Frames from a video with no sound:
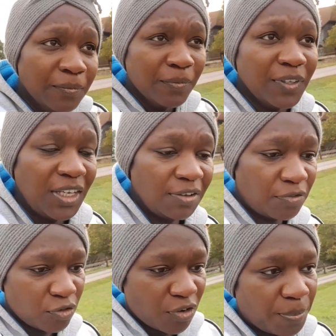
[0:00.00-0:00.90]
if you've
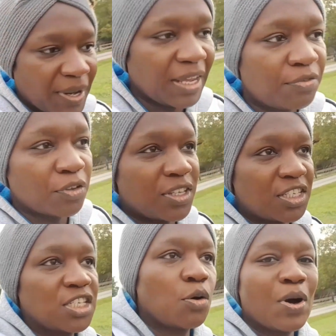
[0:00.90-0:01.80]
applied for this year
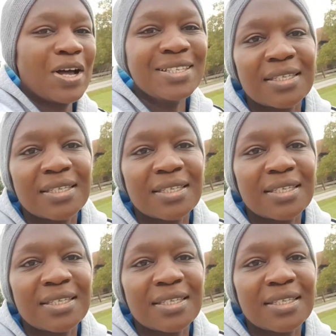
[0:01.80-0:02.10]
once,